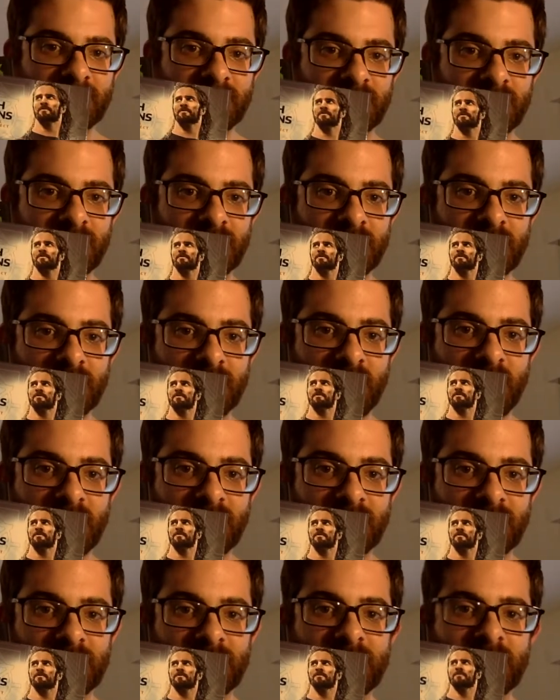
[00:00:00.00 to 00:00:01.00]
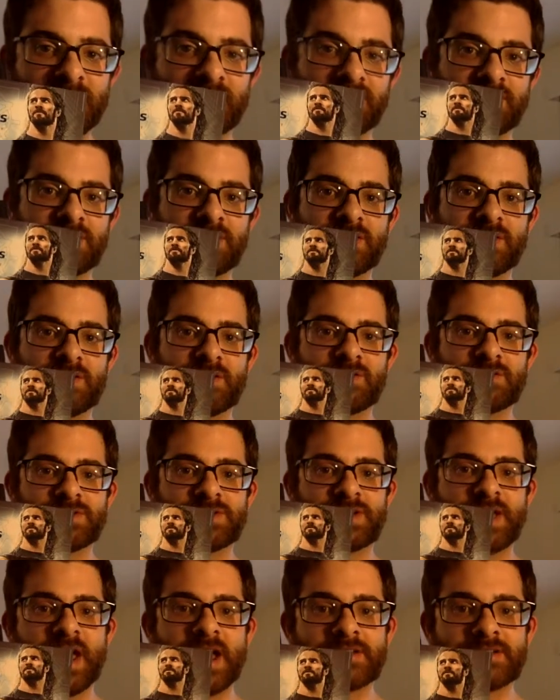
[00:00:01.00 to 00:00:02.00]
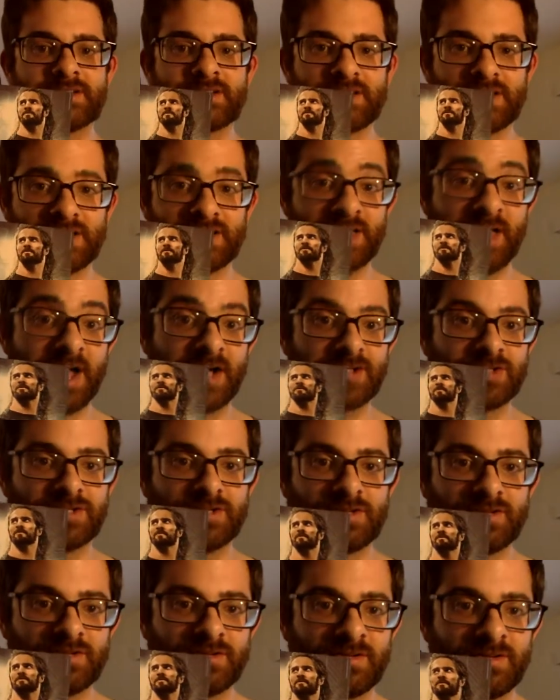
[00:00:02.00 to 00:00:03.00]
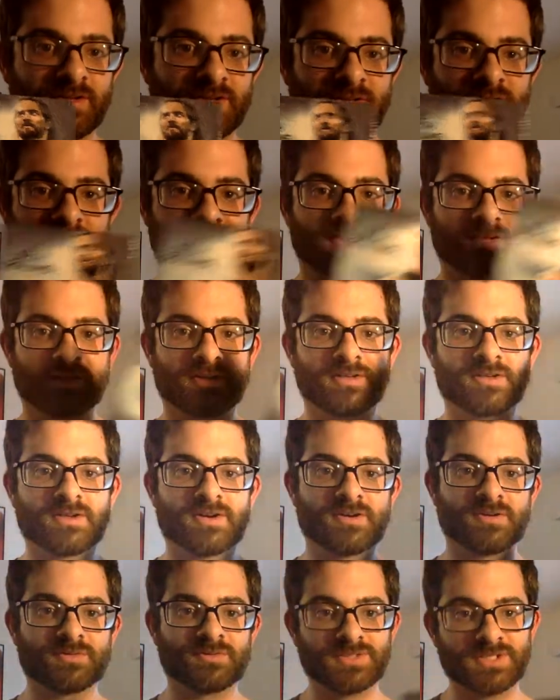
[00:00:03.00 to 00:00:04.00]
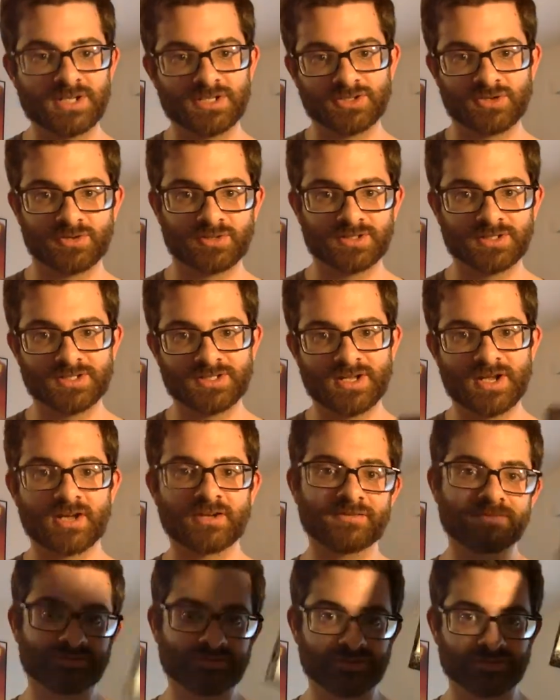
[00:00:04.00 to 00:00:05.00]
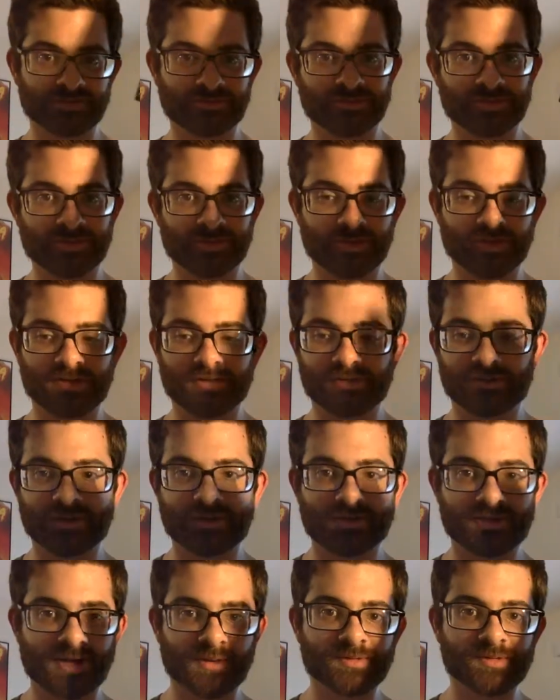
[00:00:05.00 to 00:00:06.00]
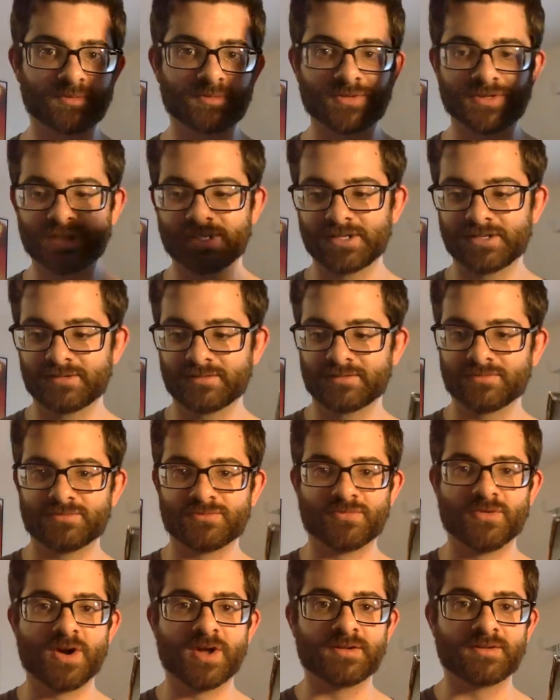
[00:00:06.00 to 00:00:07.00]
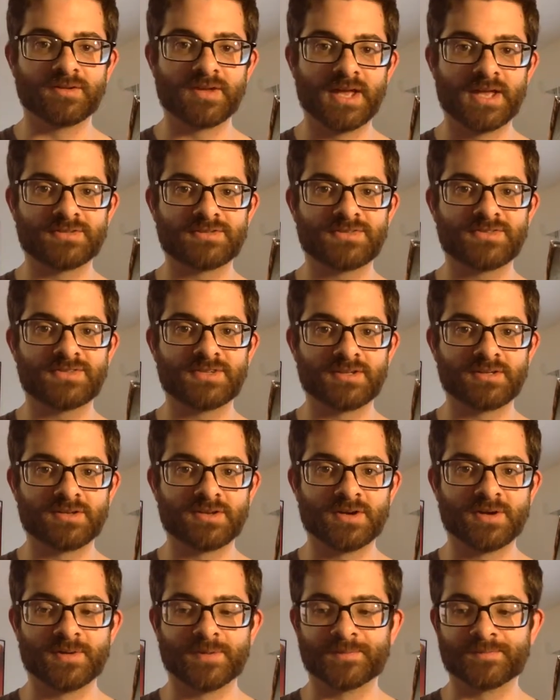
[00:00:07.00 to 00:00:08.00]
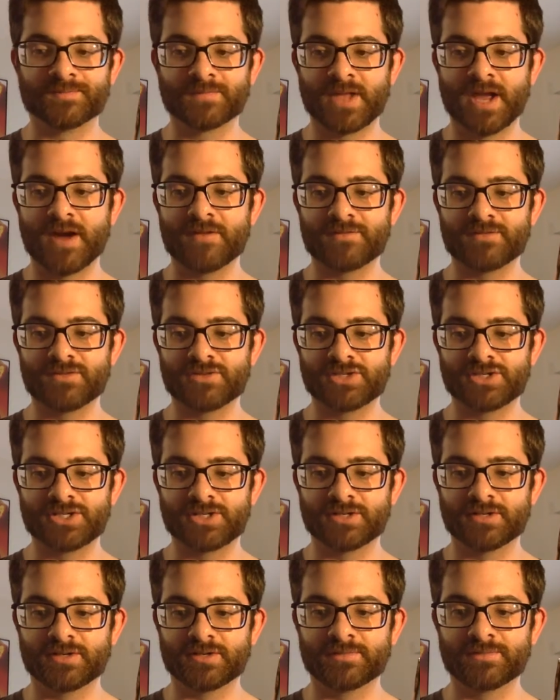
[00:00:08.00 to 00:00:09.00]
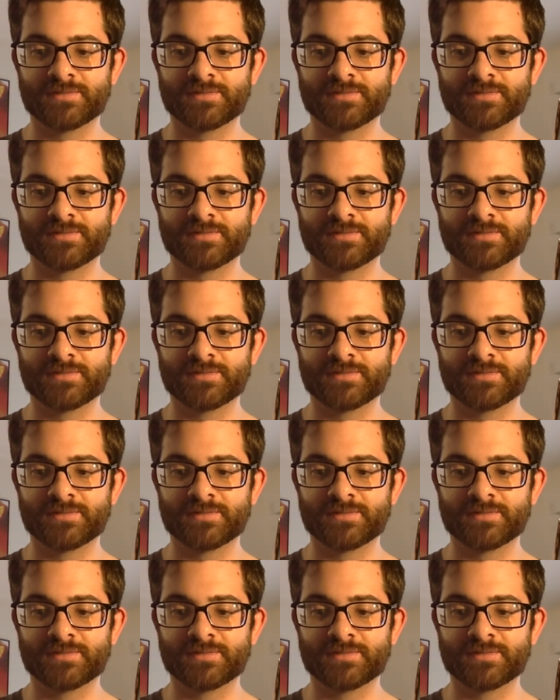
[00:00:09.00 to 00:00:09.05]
kind of thing, just add to the collection, see his early stuff and, his WWE run as, after the Shield.